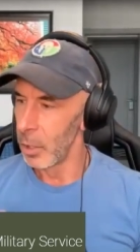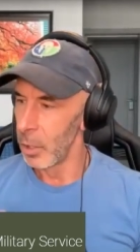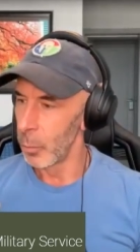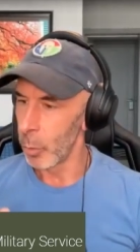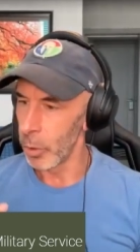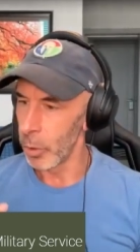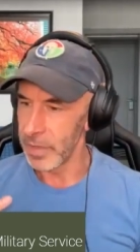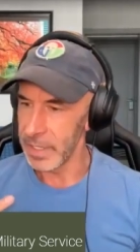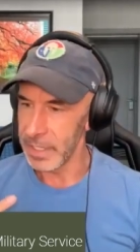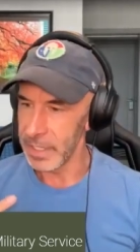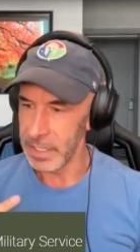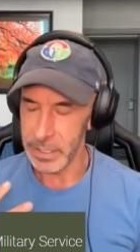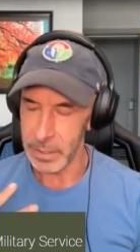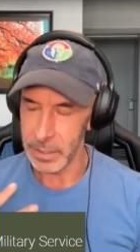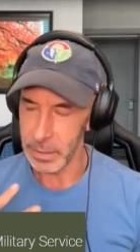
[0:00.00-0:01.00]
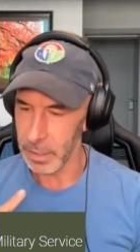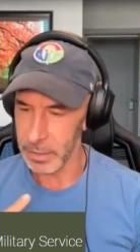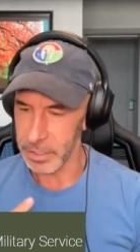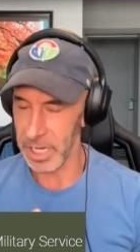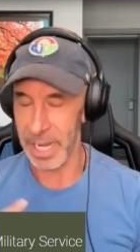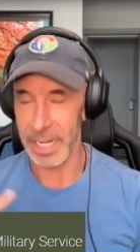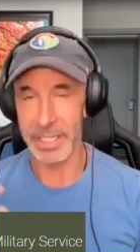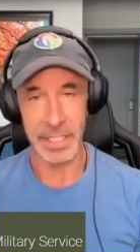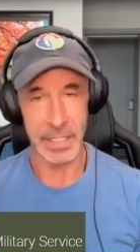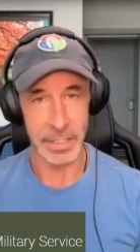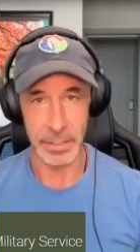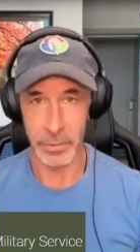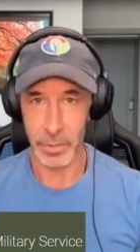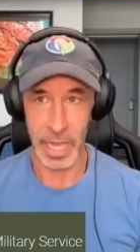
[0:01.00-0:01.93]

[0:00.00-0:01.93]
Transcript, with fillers: were these shanties